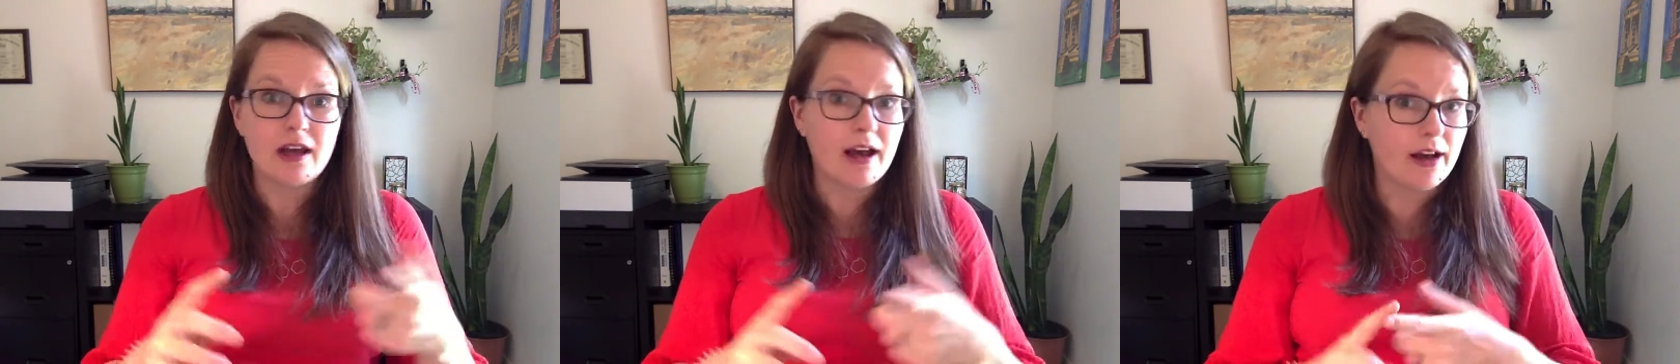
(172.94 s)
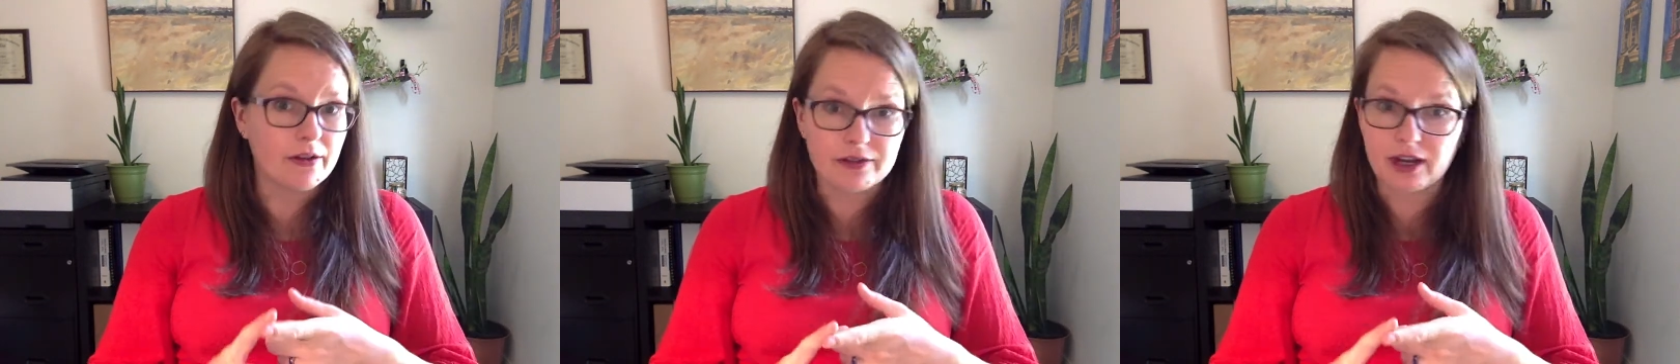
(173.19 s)

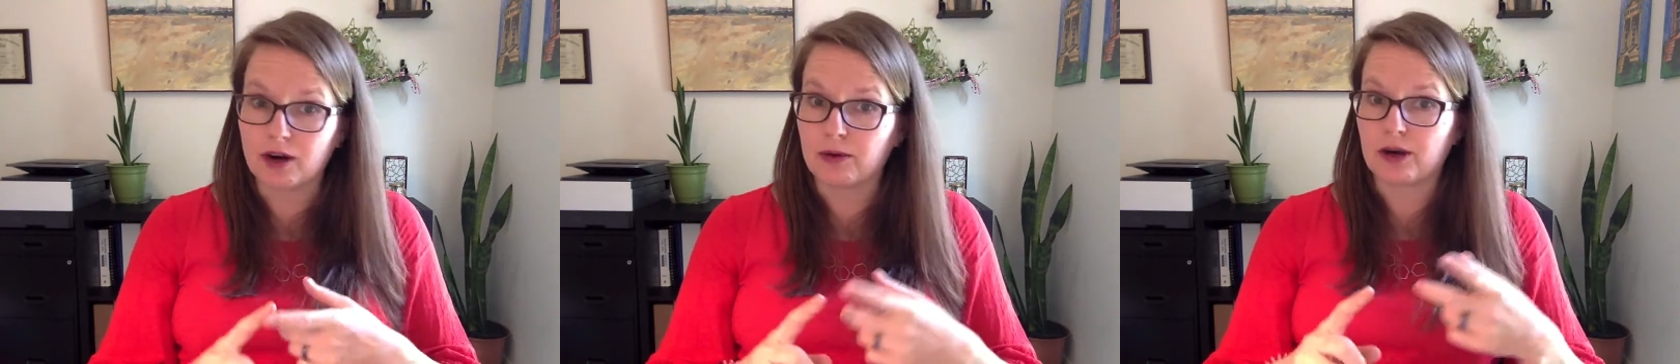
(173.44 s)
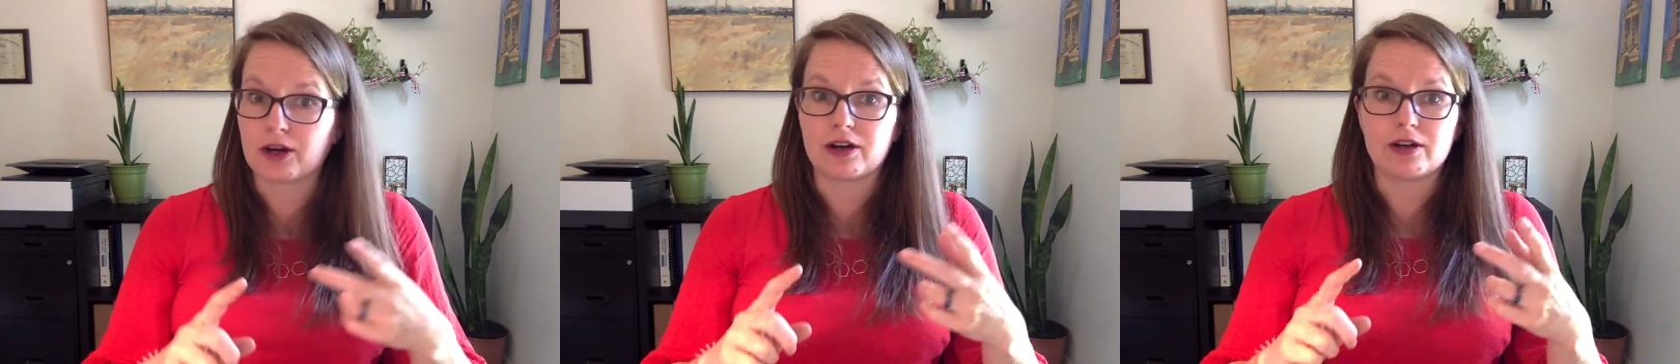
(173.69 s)
healthcare
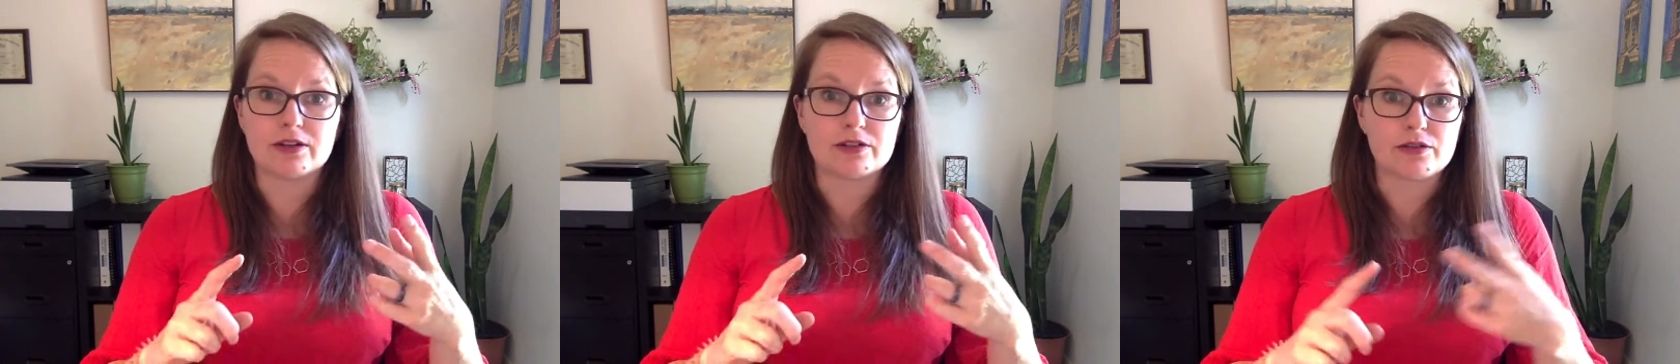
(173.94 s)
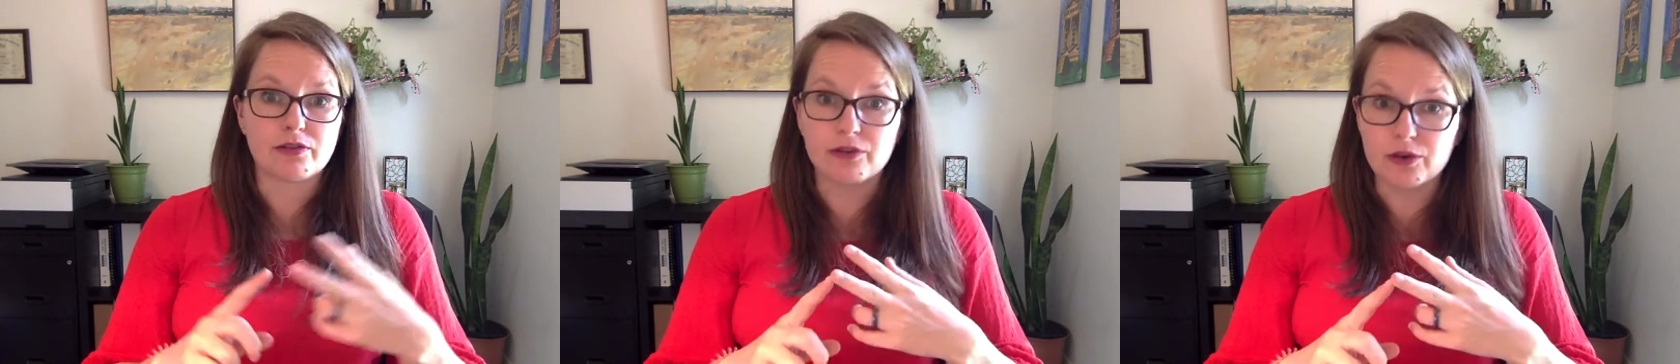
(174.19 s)
workers,
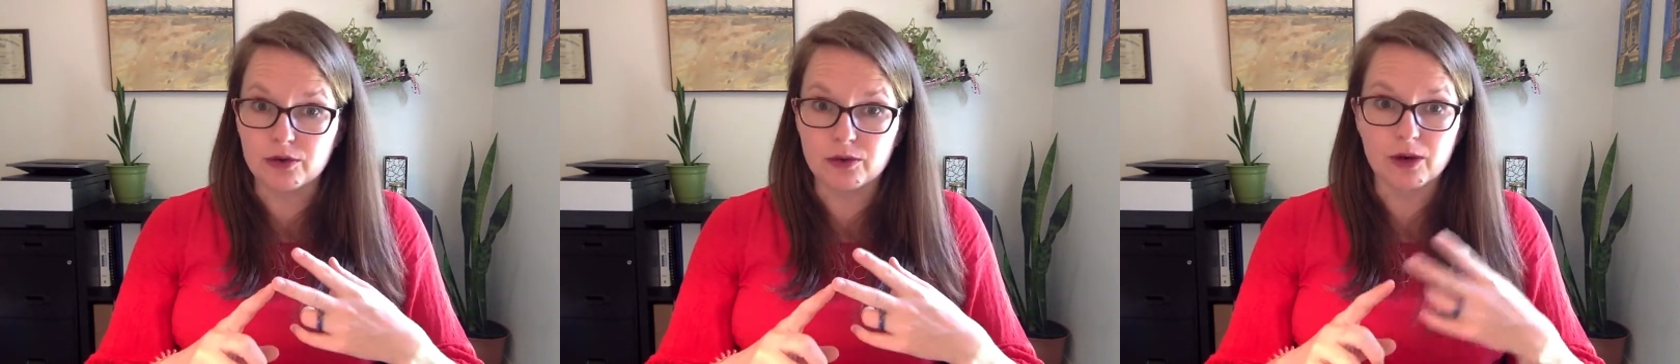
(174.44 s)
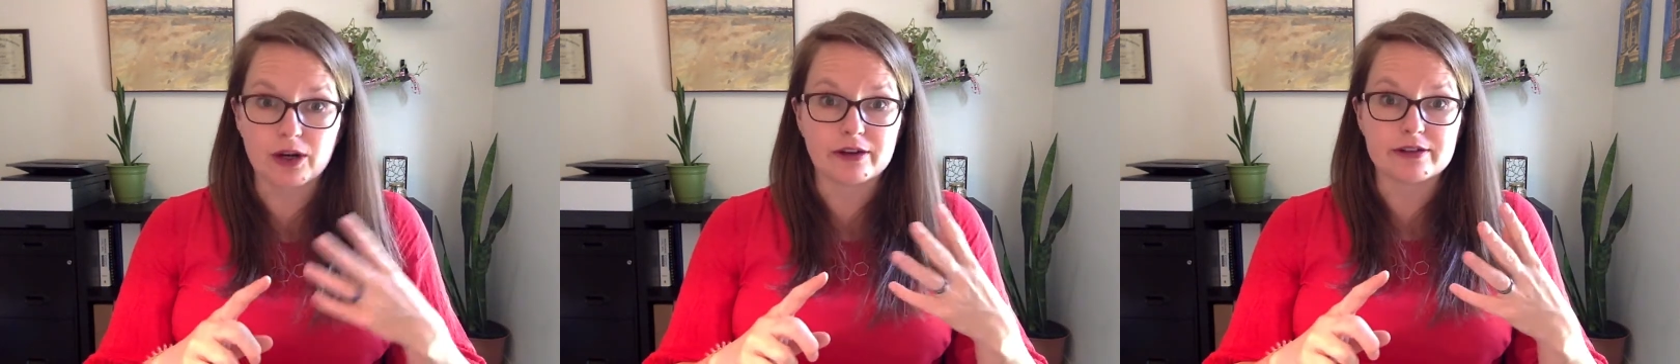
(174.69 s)
food
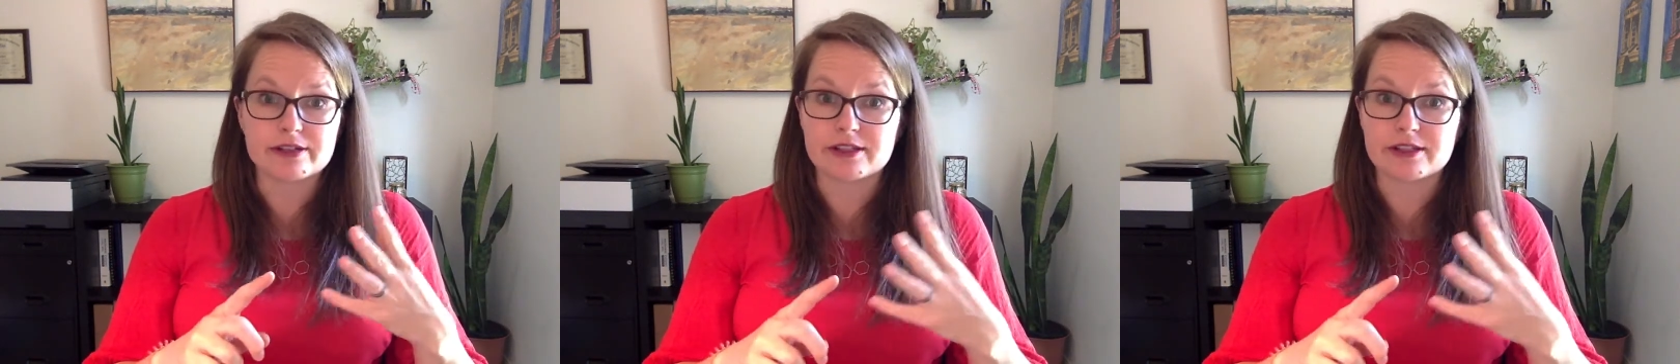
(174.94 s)
workers,